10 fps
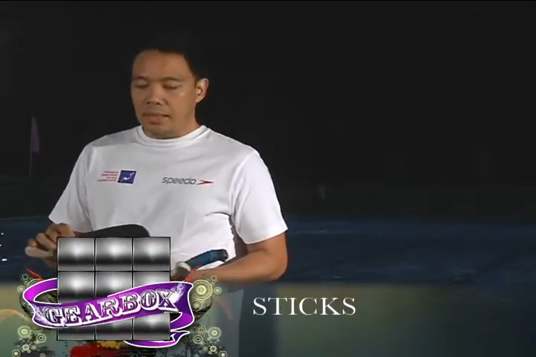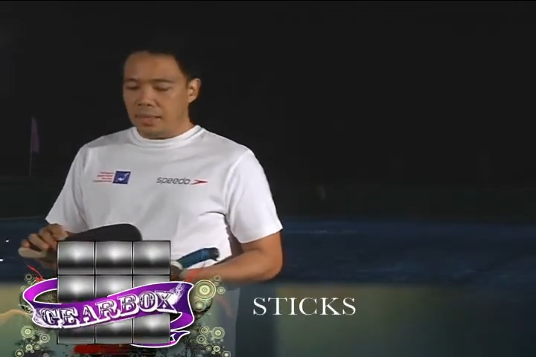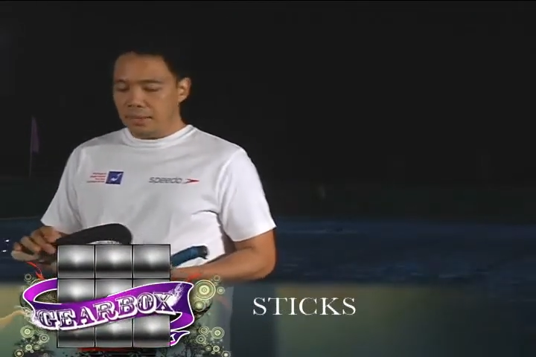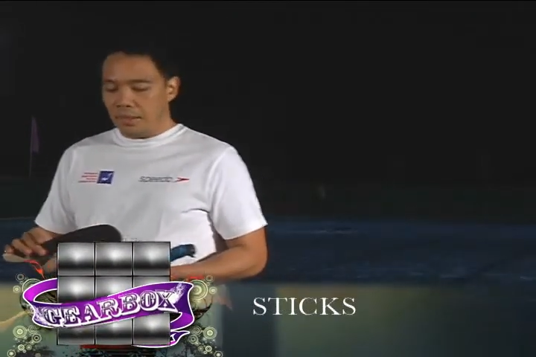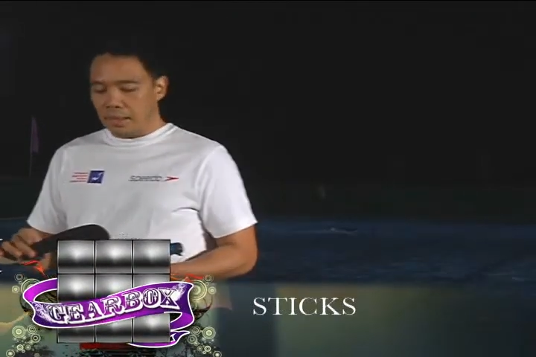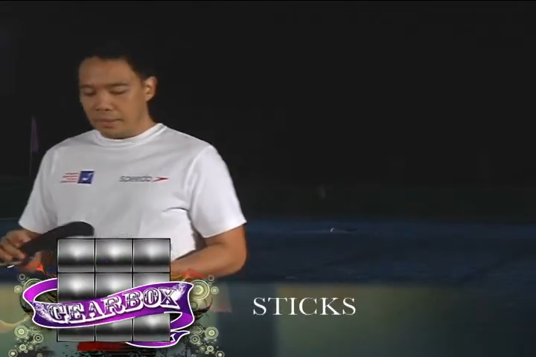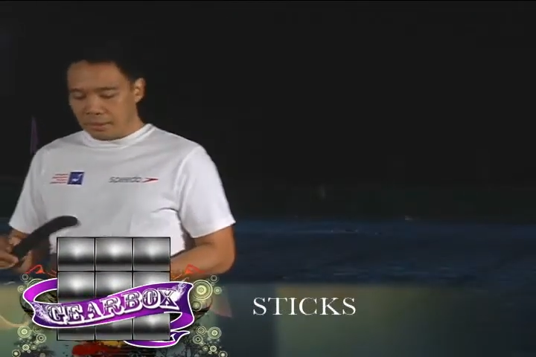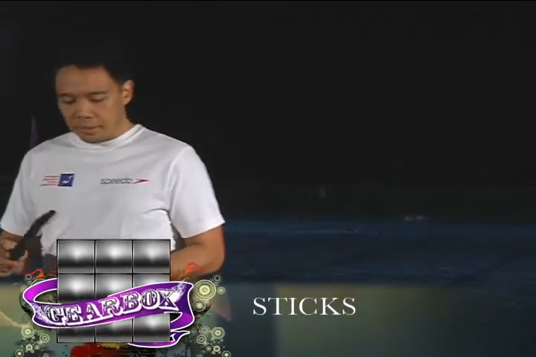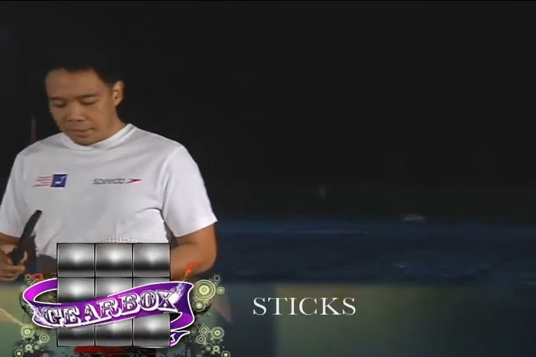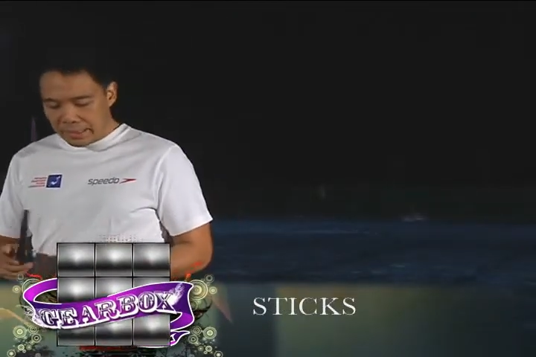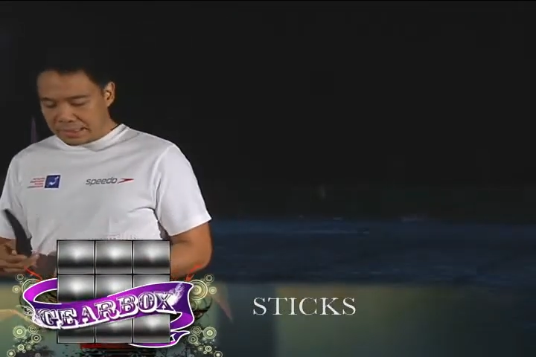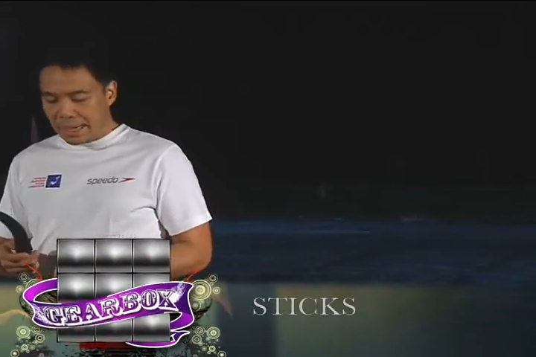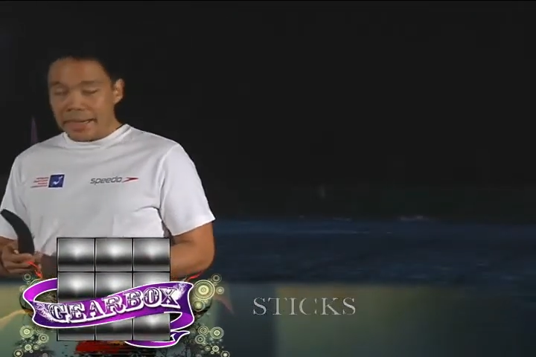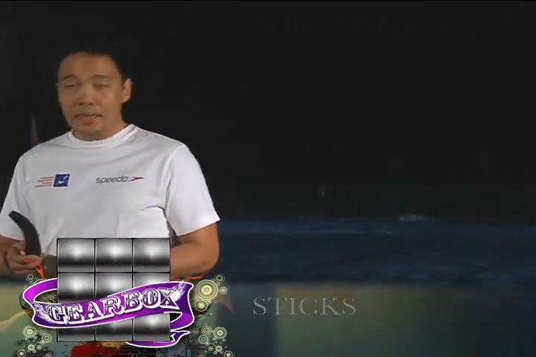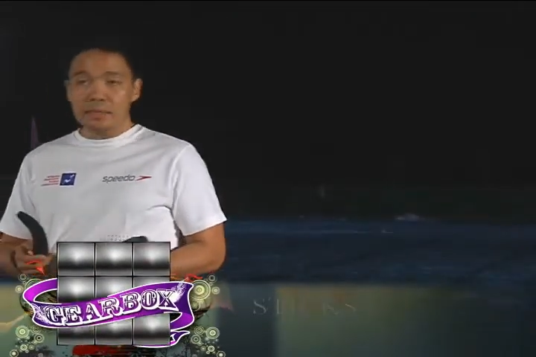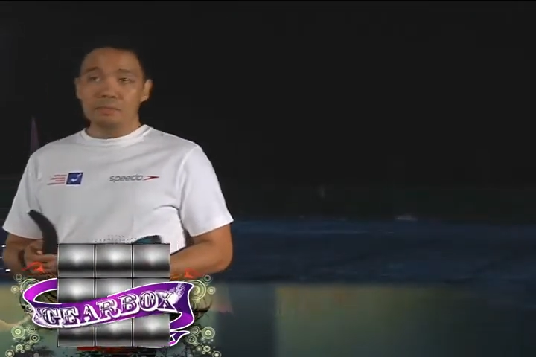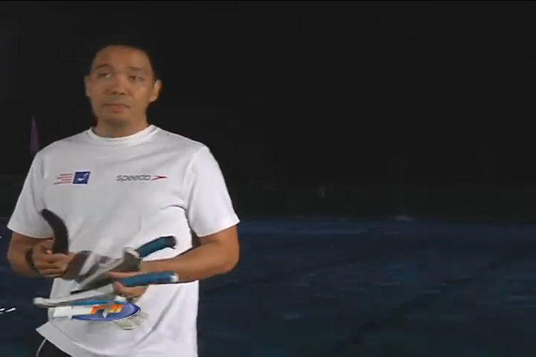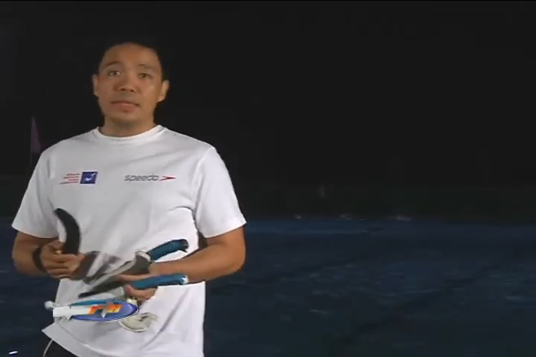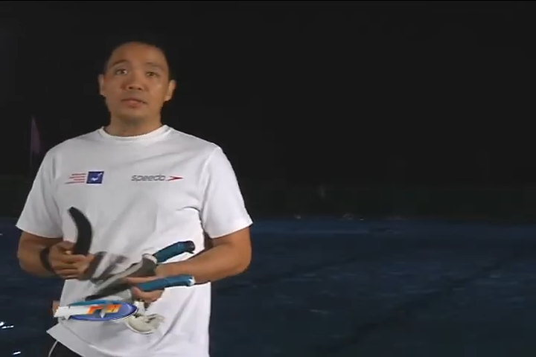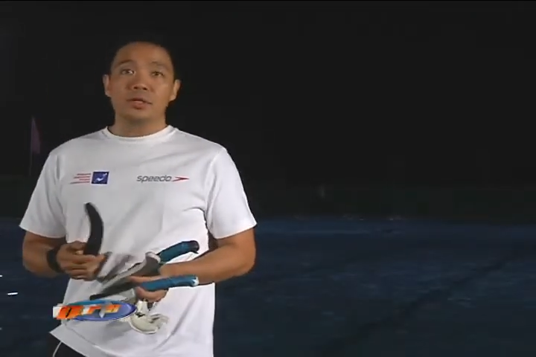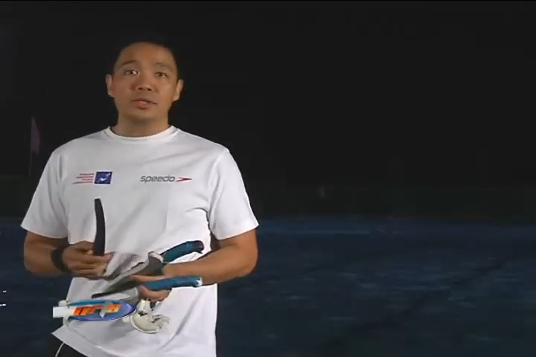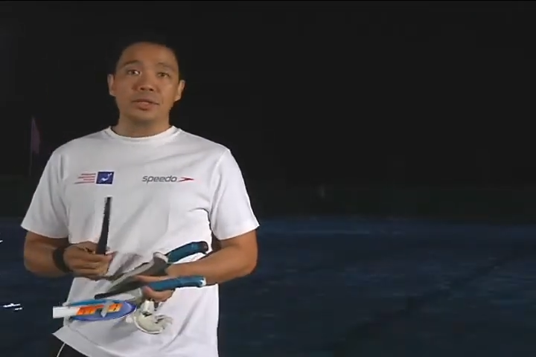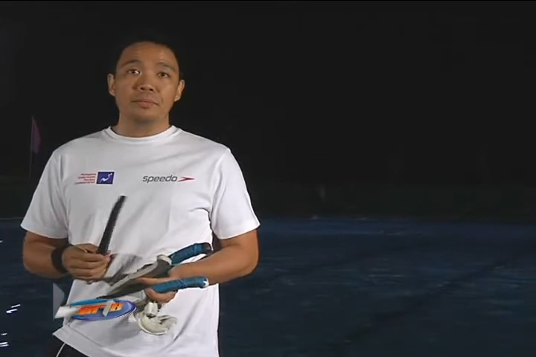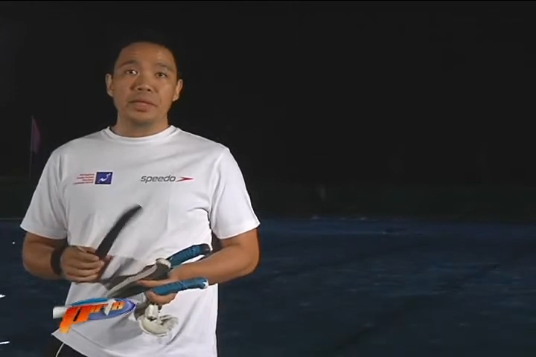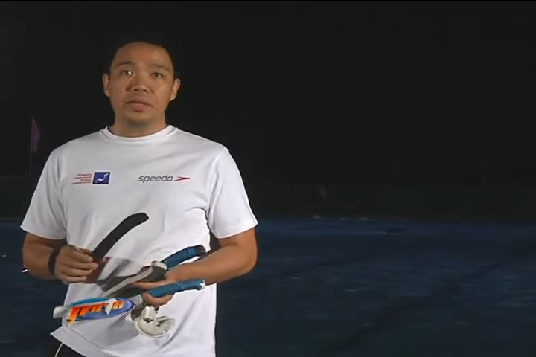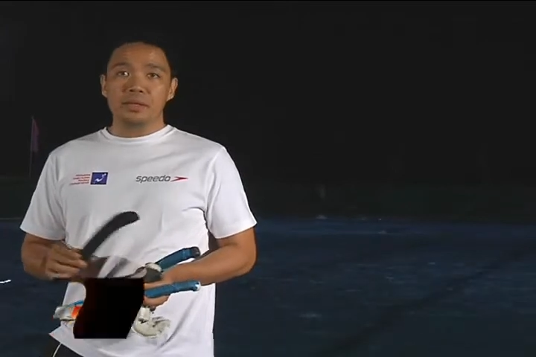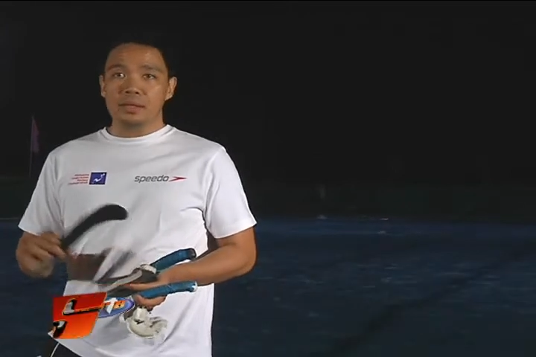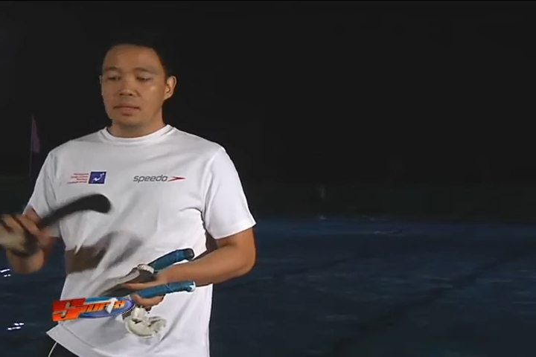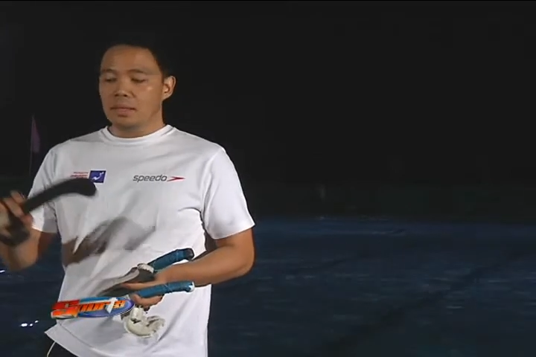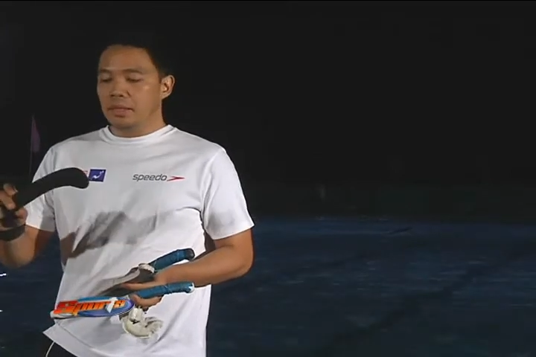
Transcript: in the design, plus also in the material.